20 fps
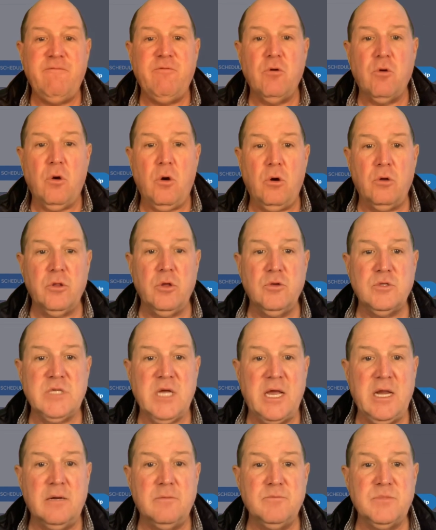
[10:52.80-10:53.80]
for all those
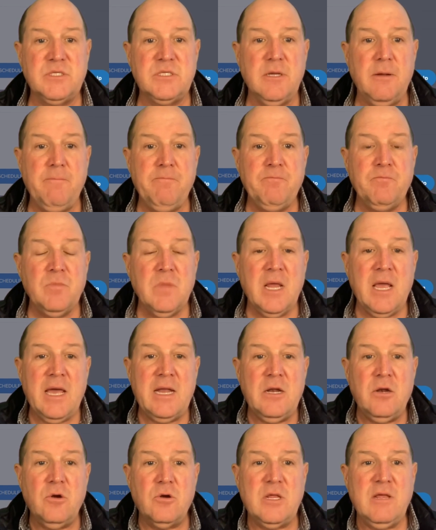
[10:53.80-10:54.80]
items,
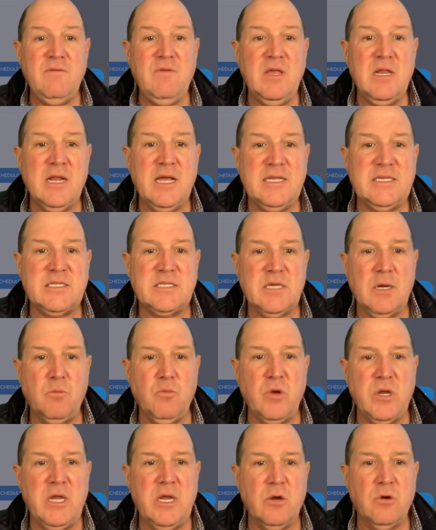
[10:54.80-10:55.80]
and it'll give you a nice
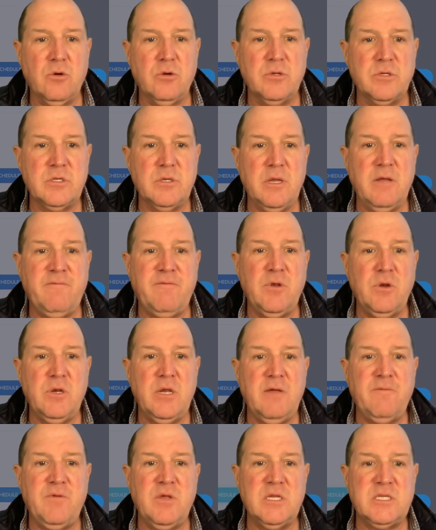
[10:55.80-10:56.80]
summary here. It'll, if
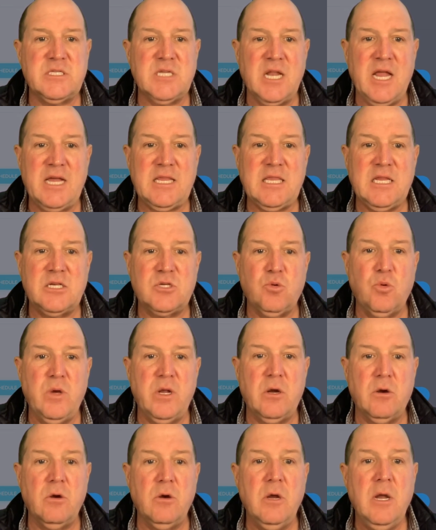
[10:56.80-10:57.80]
you selected
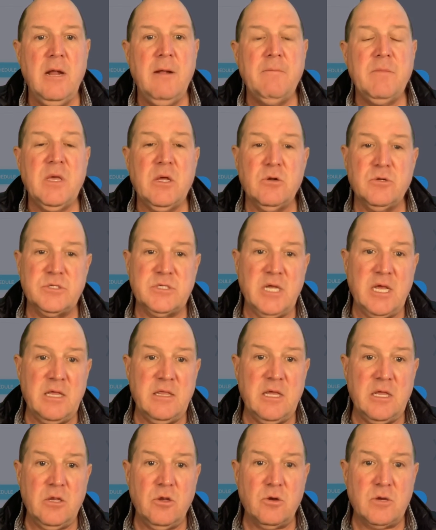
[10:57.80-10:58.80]
Twitter, it'll say
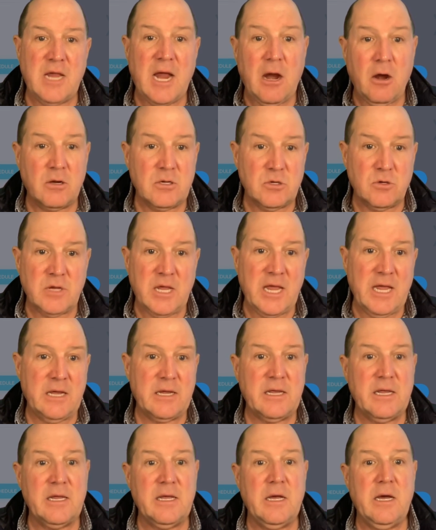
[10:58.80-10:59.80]
that your character count
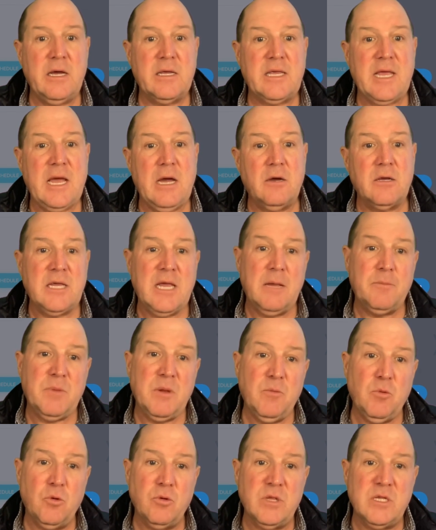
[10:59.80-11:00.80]
can't be
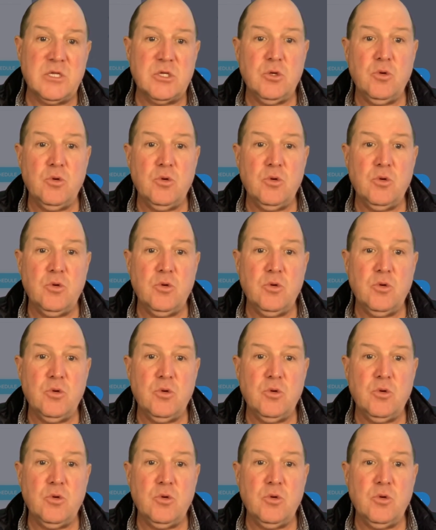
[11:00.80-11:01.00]
more than